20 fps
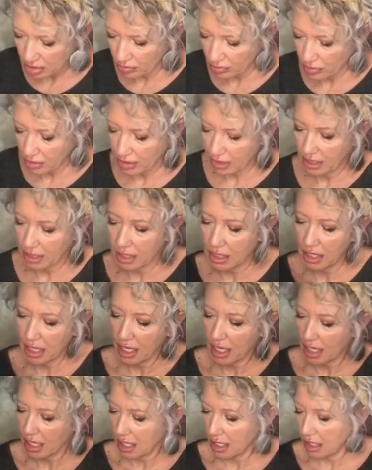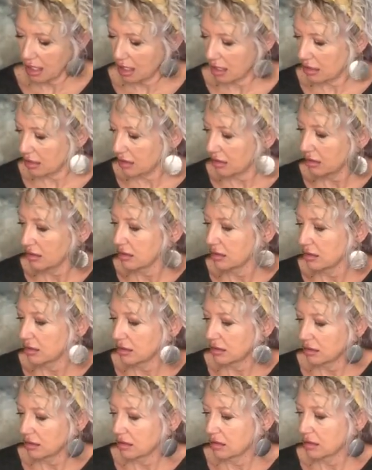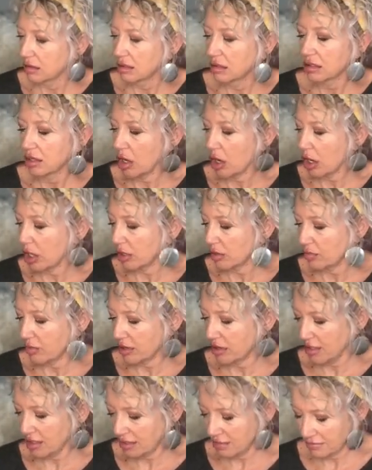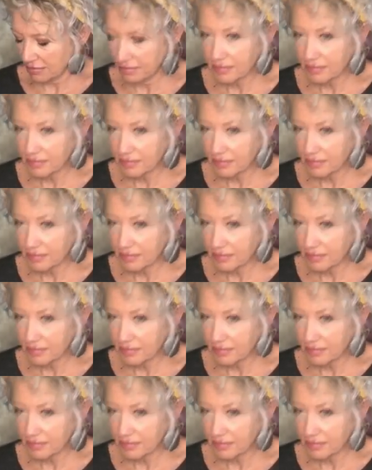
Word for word: you will get a card with it.